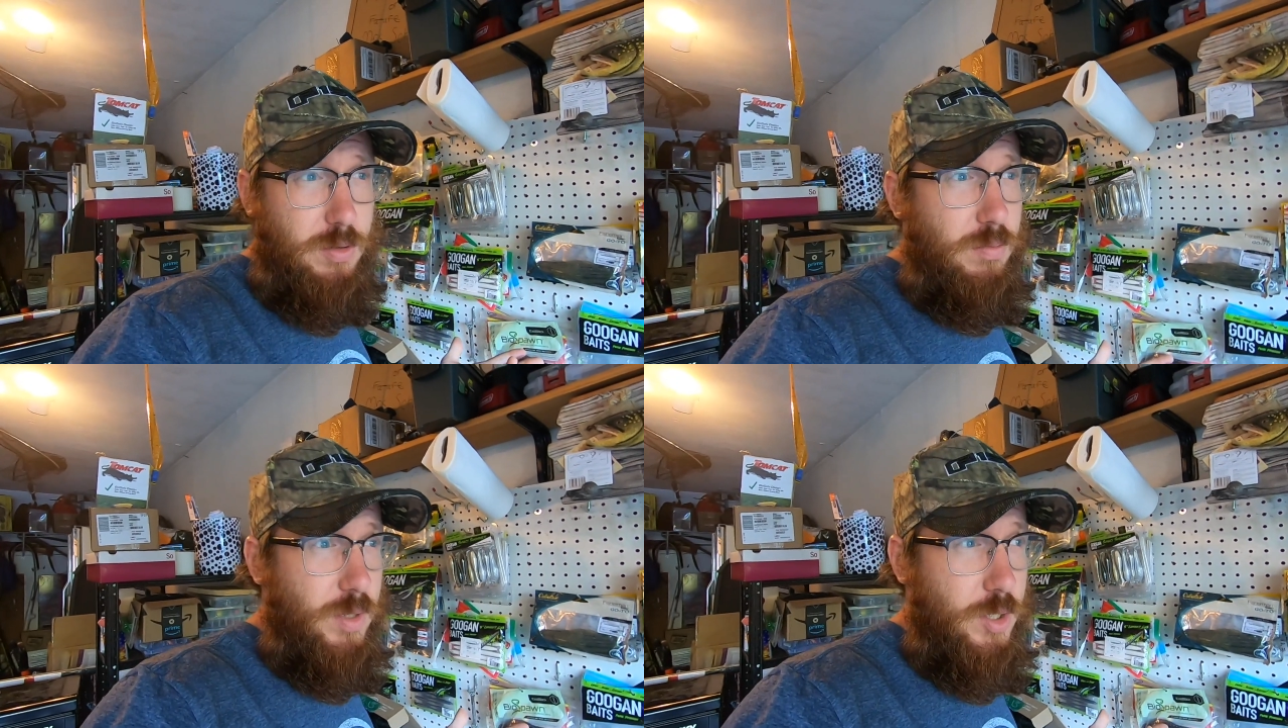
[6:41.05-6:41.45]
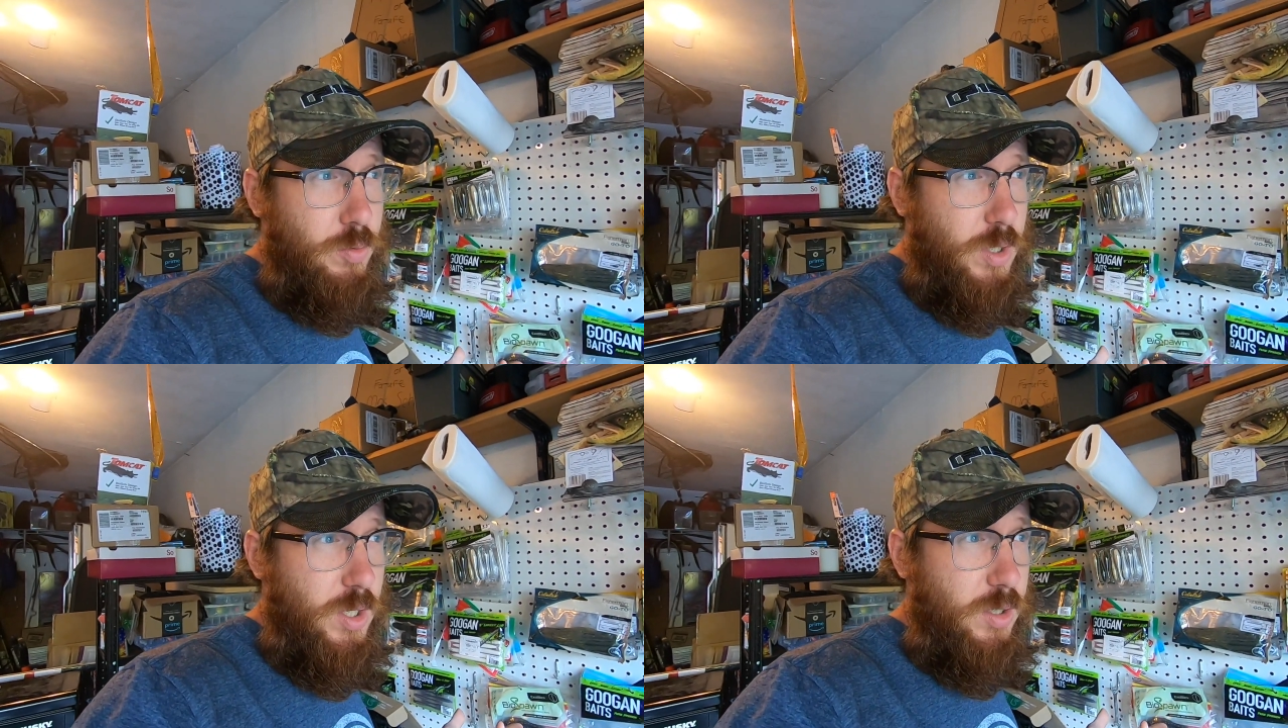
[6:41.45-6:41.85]

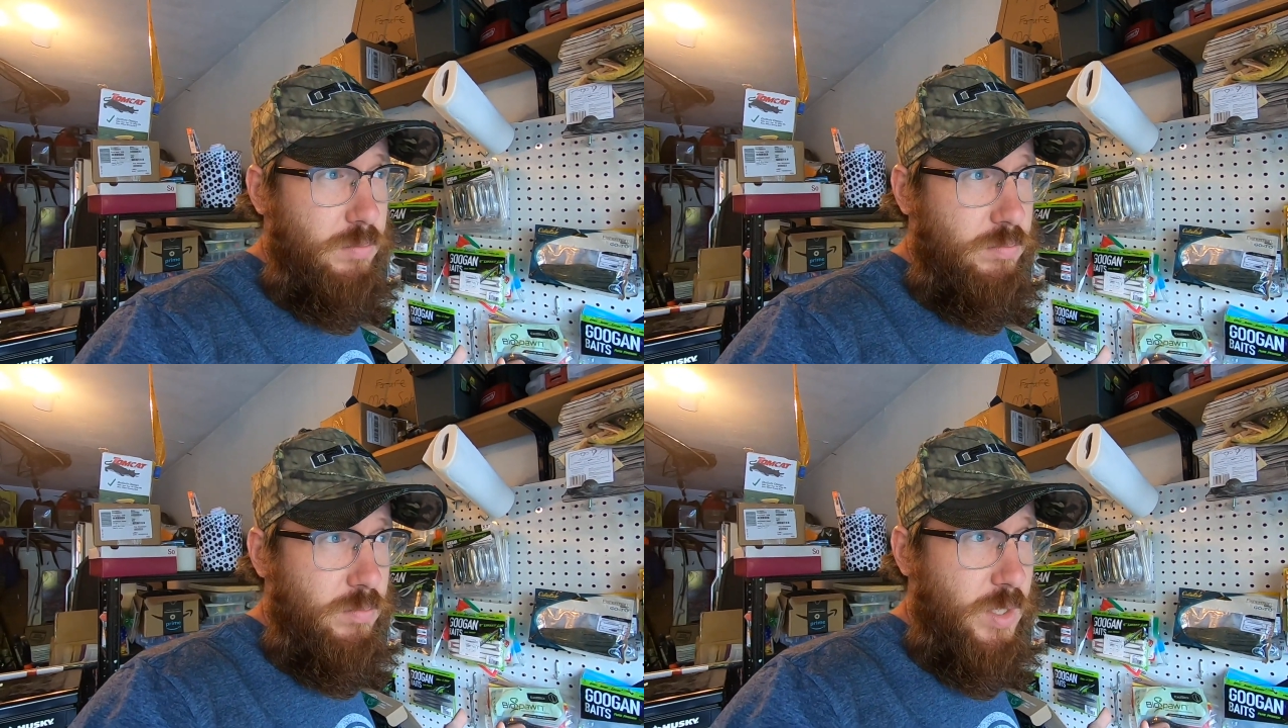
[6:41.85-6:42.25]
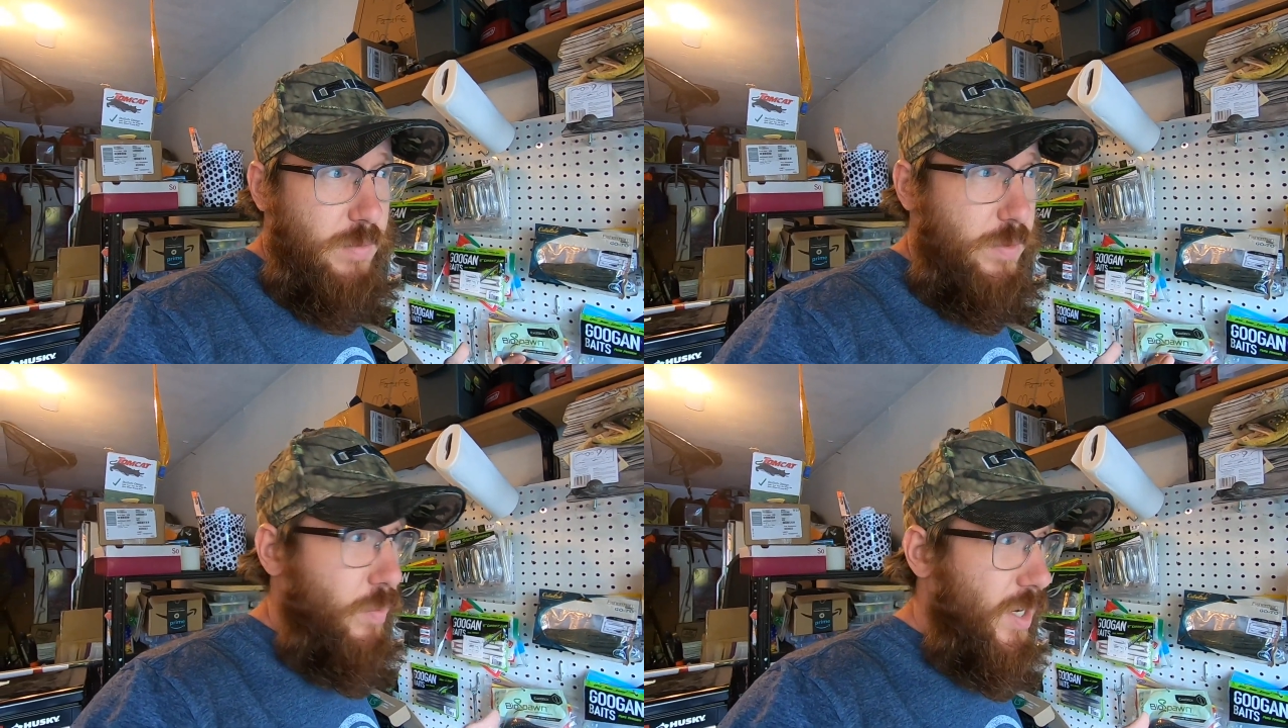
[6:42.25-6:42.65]

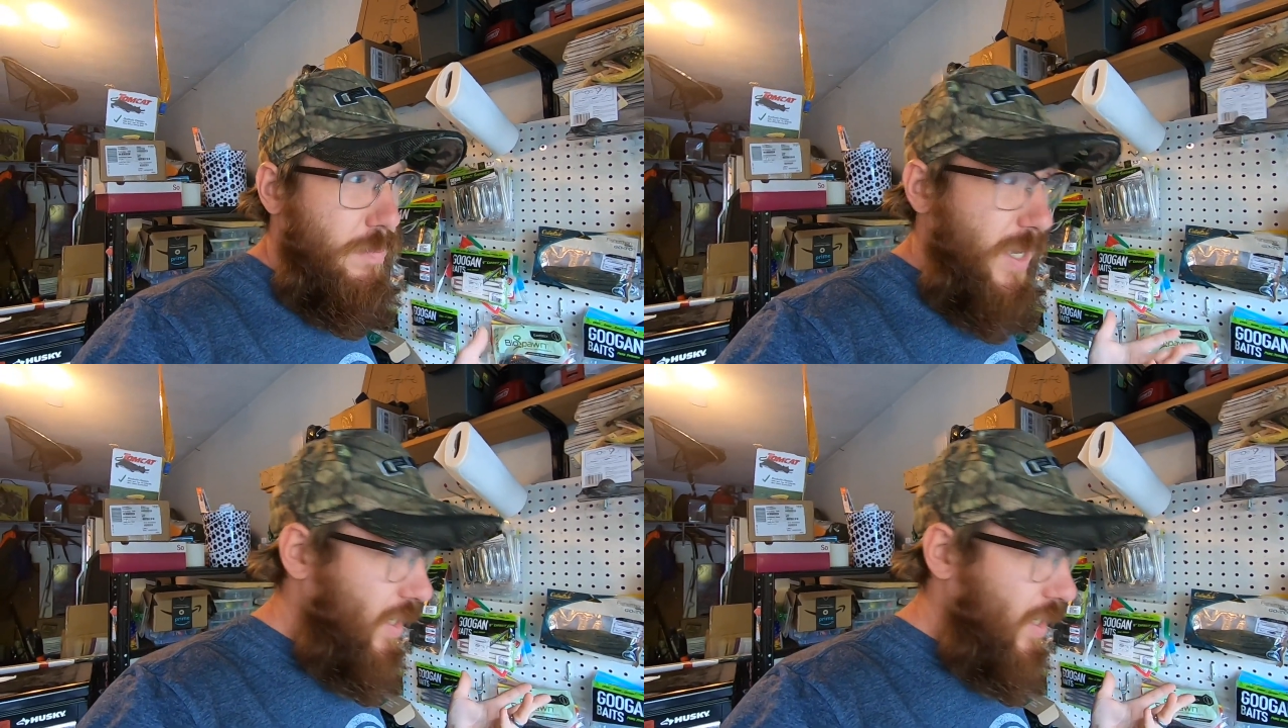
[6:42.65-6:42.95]
If you wanted to make a